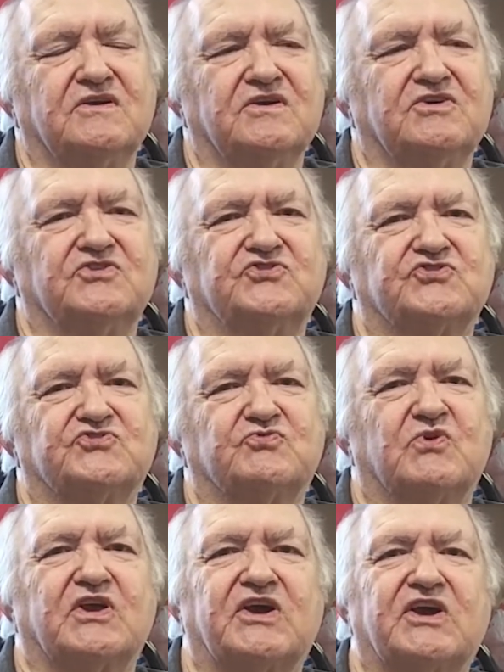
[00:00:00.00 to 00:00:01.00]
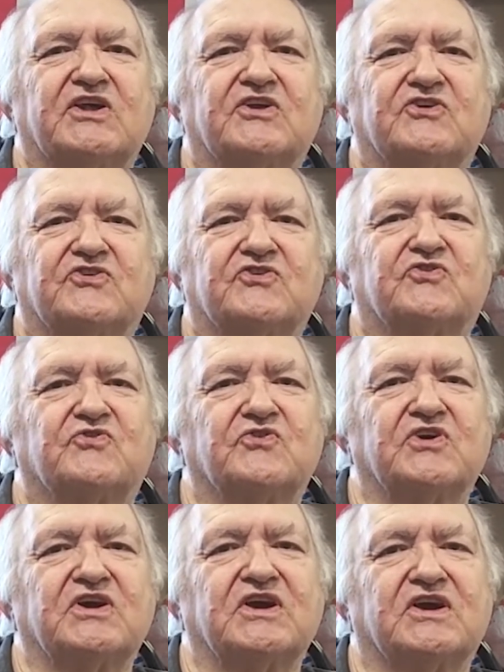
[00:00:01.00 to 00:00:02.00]
You just want to get a
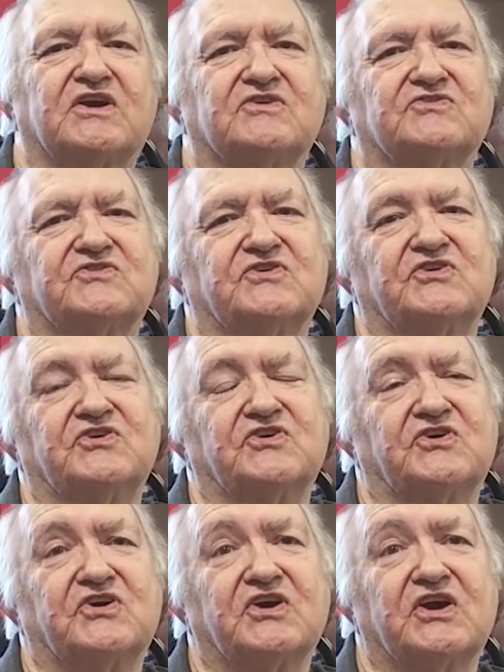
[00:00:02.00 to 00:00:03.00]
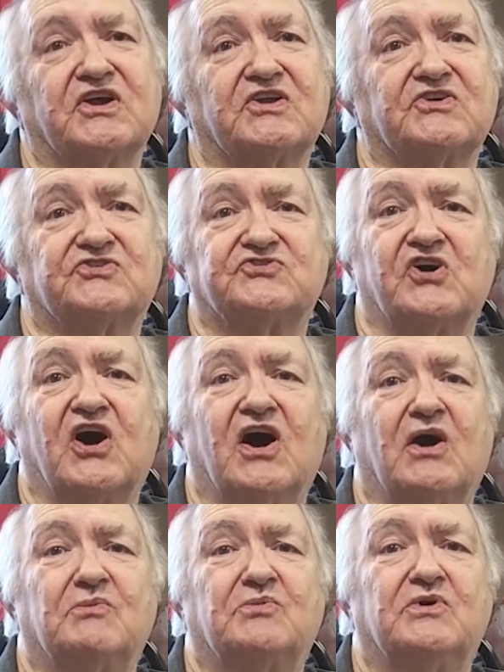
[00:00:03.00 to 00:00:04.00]
degree because then you can get a
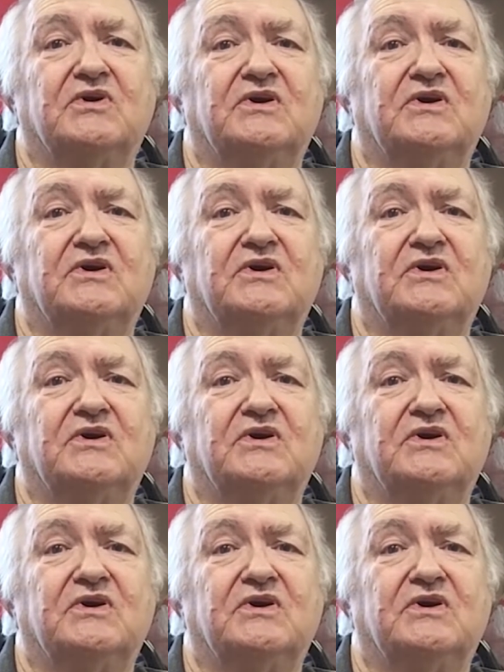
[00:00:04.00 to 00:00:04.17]
job.